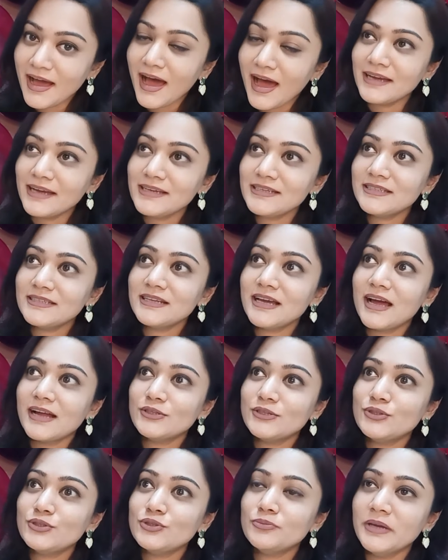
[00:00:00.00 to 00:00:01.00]
I
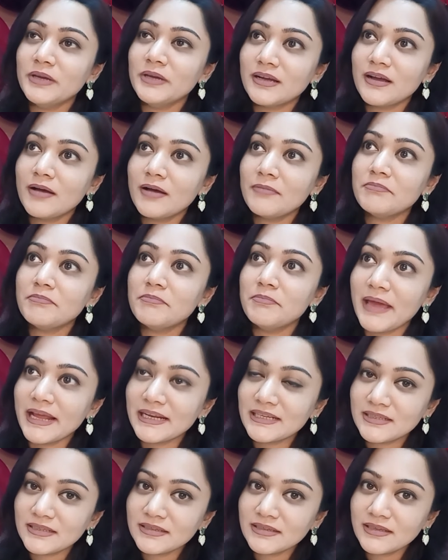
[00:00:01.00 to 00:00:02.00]
start to become
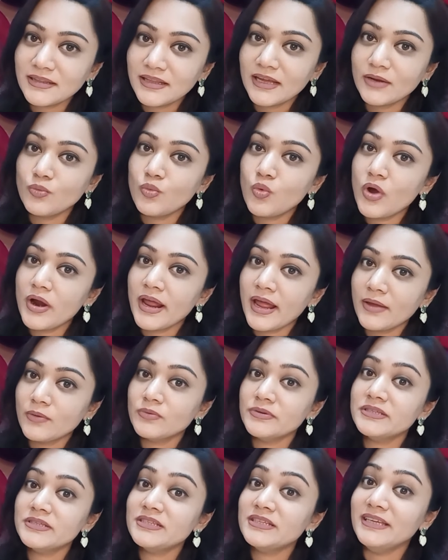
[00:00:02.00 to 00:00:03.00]
better than what I
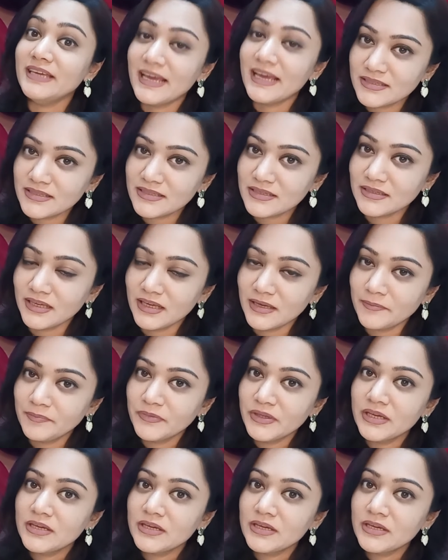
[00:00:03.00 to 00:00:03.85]
was yesterday.